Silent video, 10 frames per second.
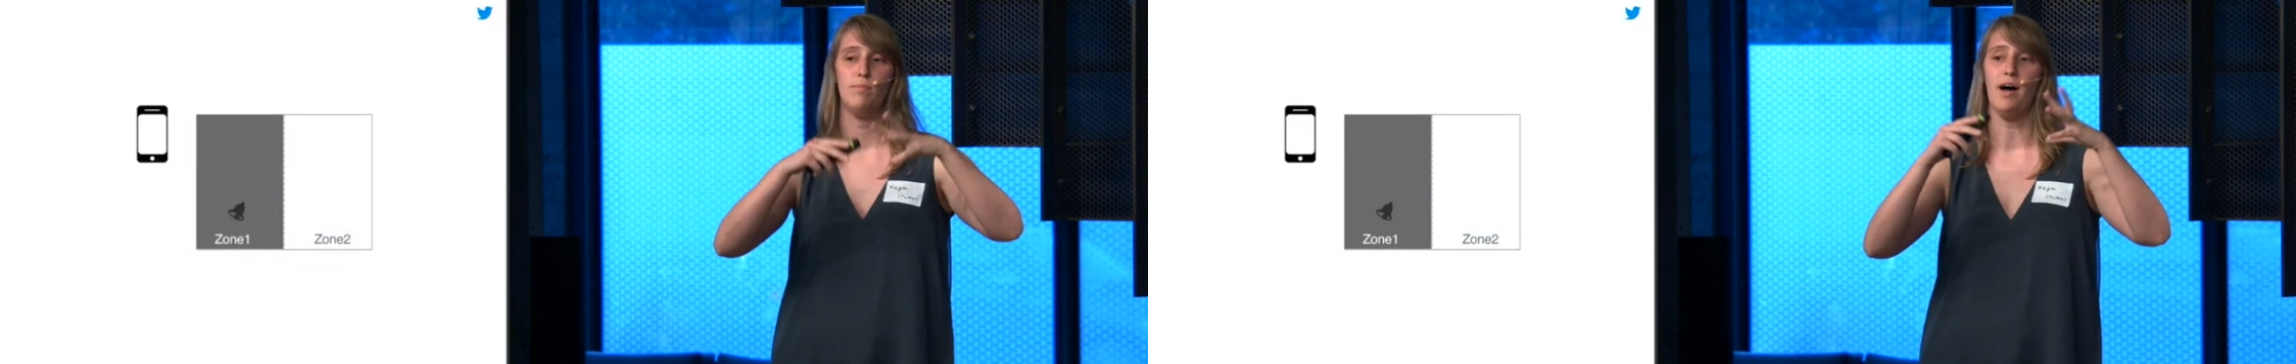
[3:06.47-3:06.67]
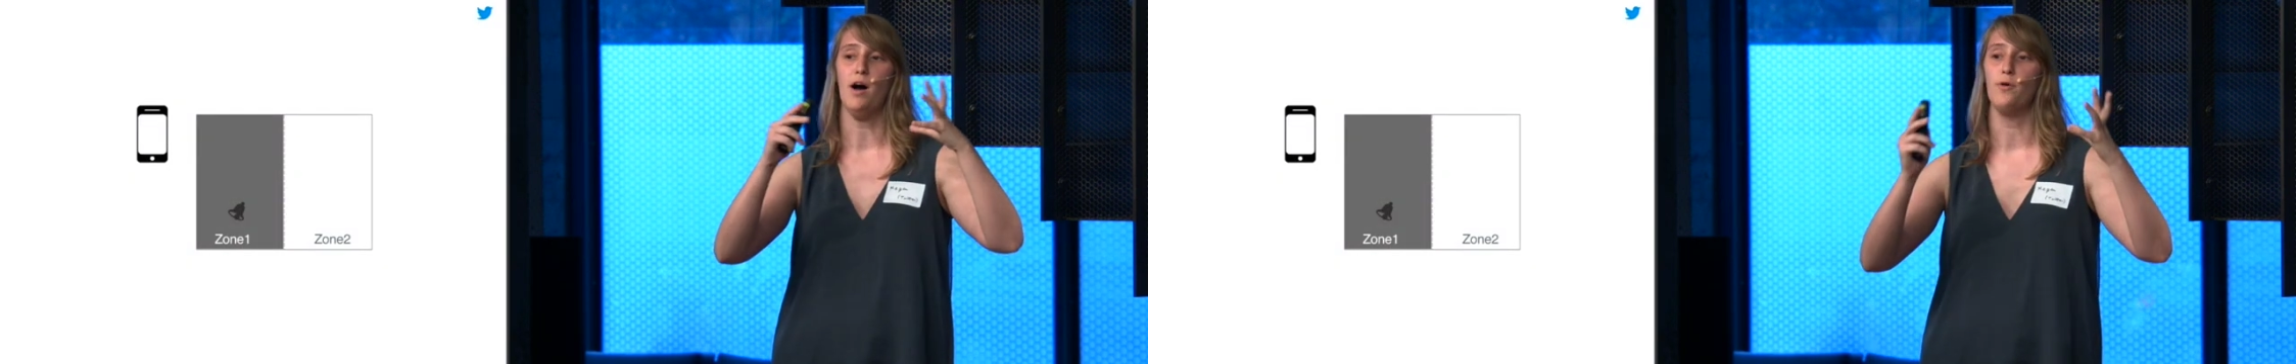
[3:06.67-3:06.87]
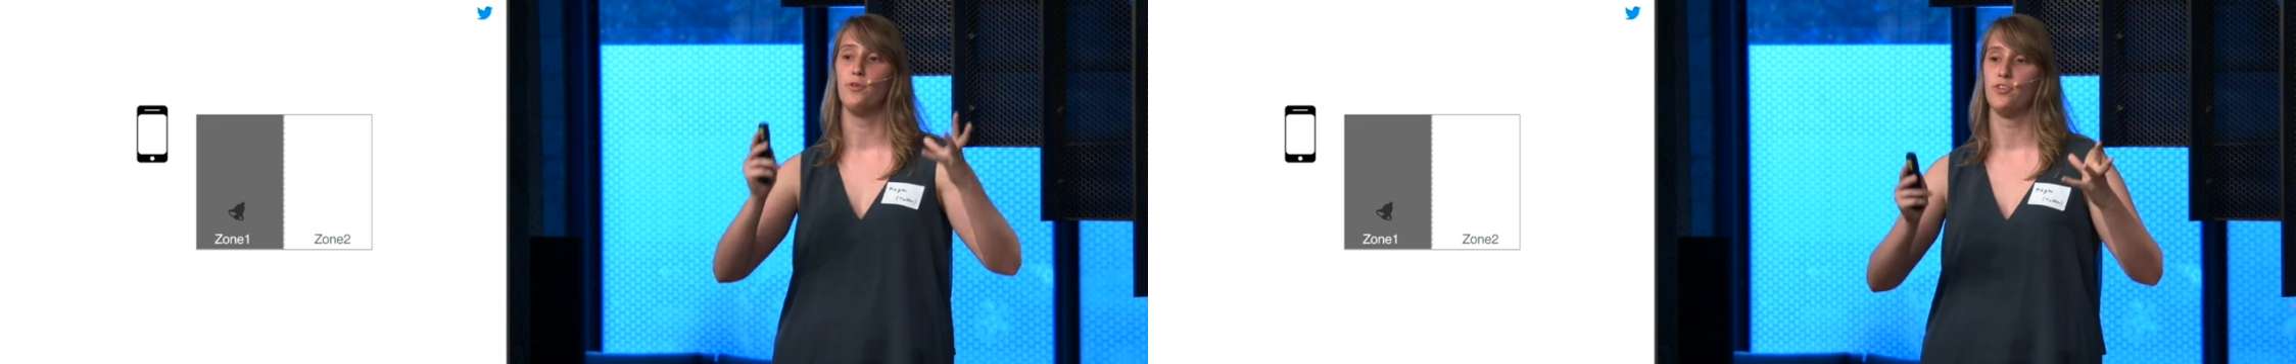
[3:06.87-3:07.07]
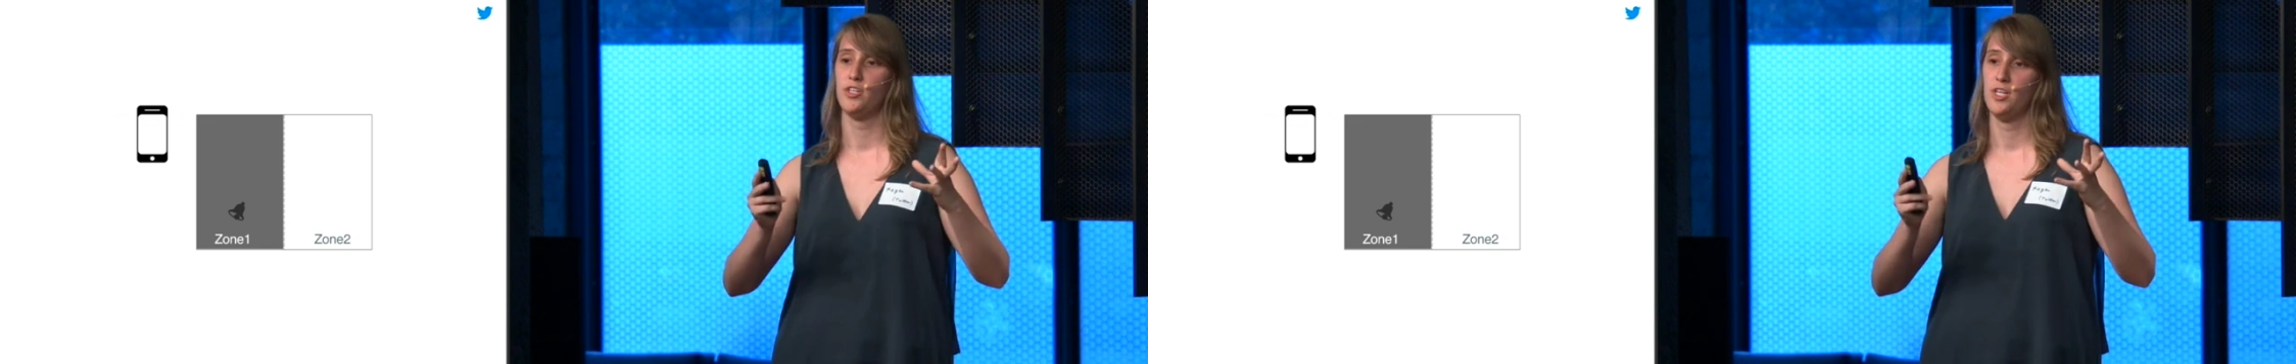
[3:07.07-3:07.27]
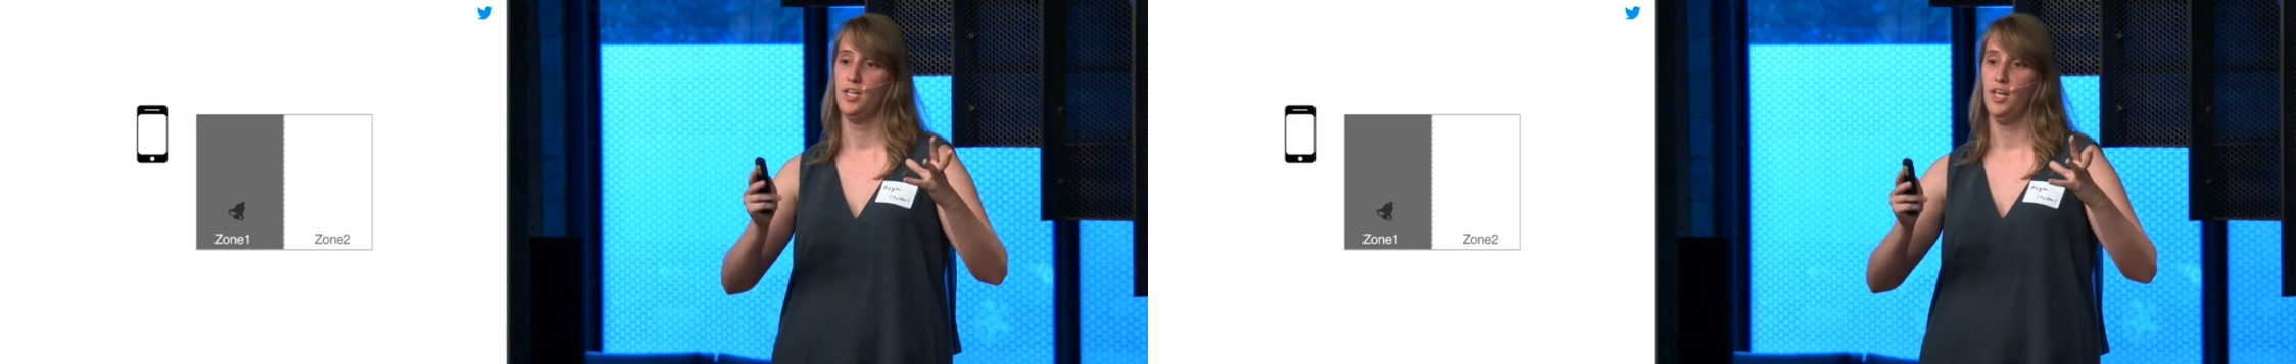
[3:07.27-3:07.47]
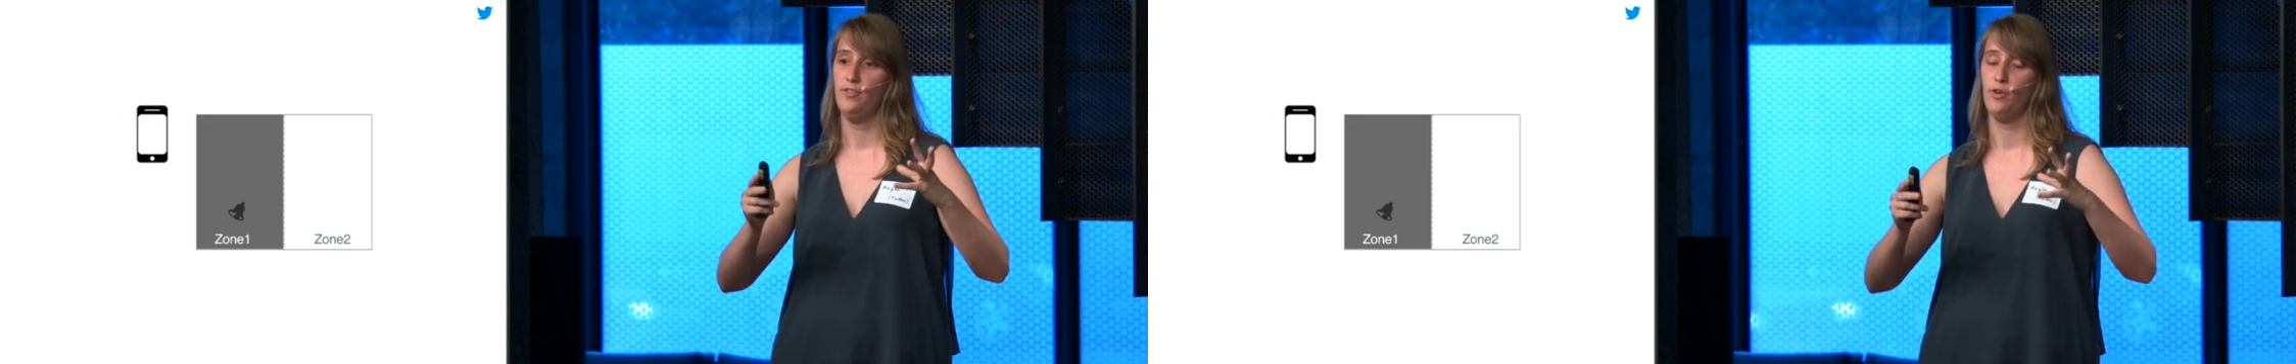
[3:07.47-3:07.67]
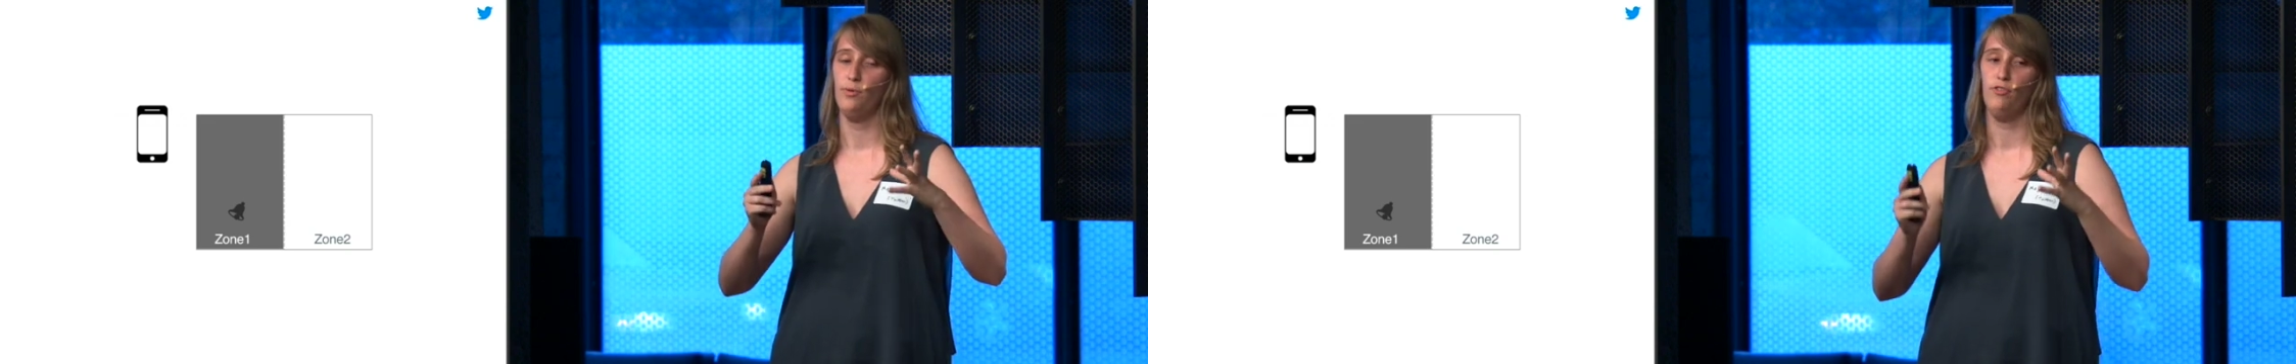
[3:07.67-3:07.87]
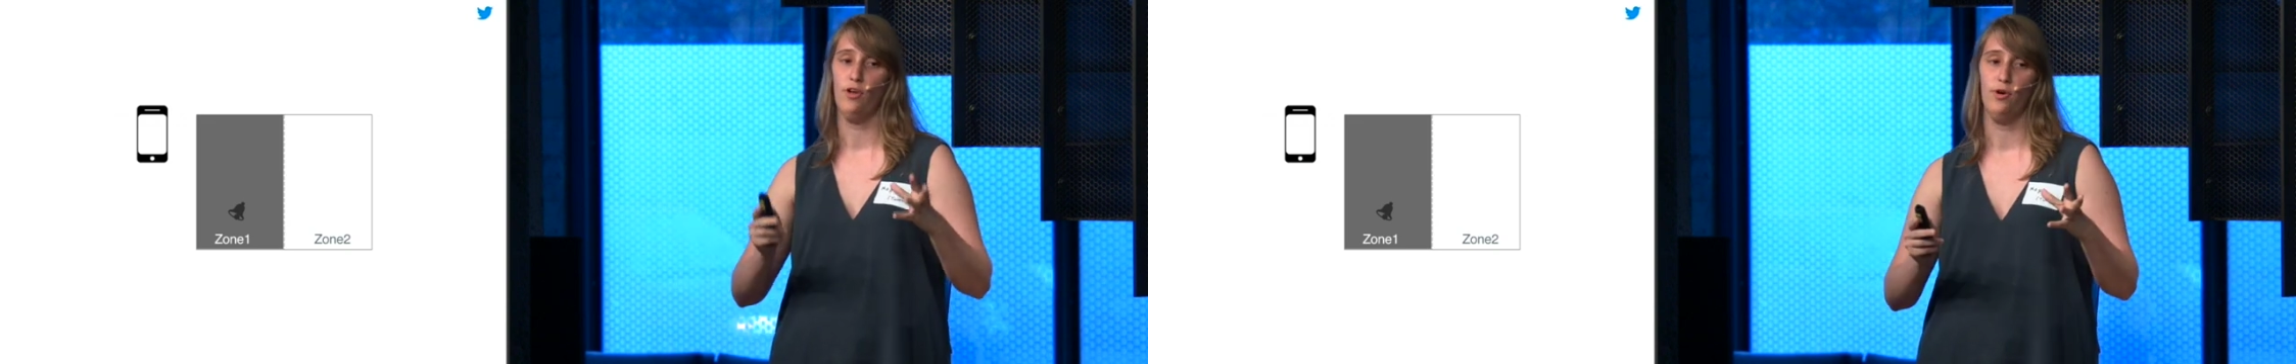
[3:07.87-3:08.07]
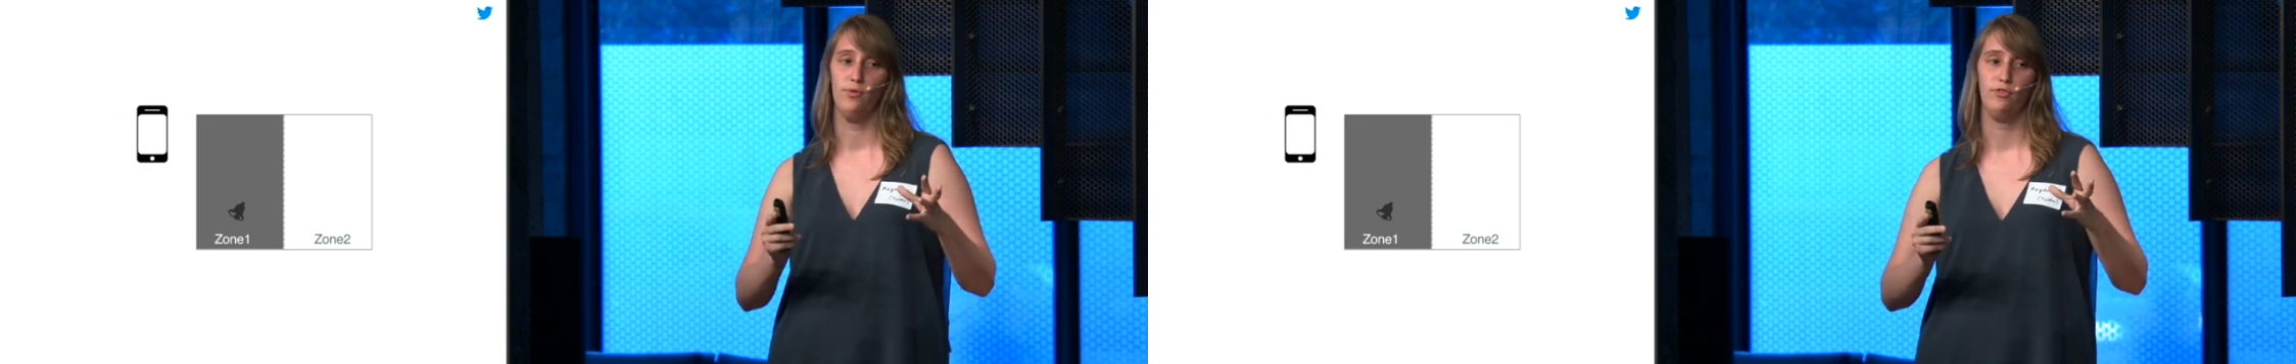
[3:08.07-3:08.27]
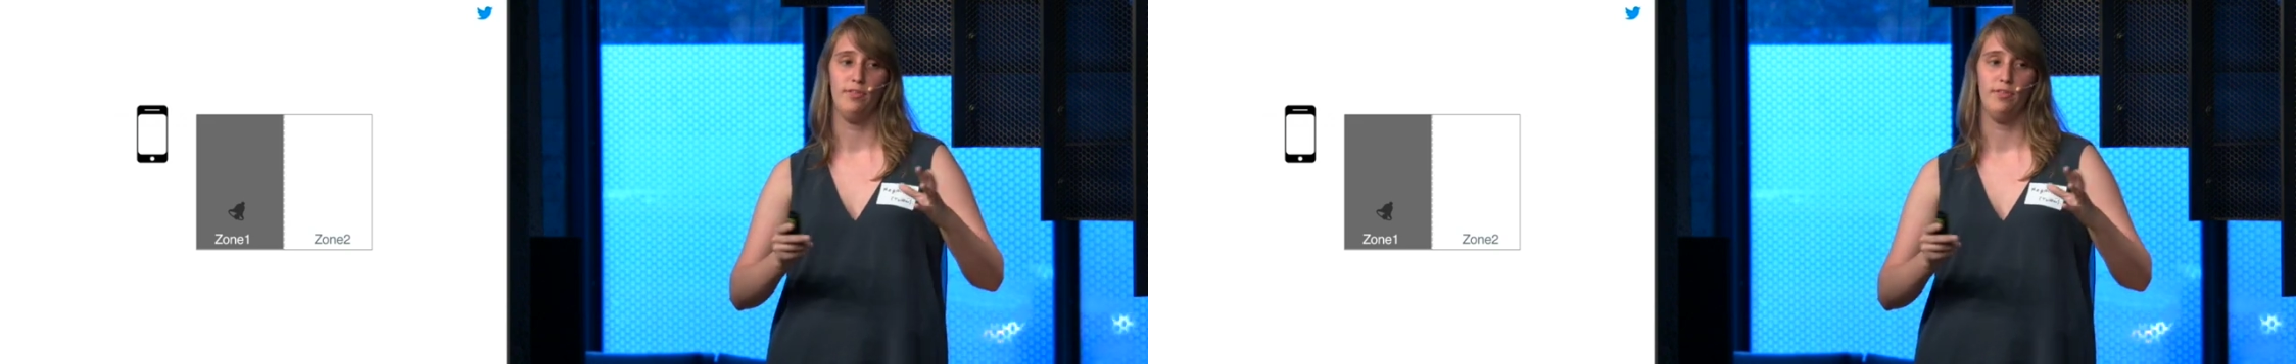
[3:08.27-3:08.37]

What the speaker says: about its own zone.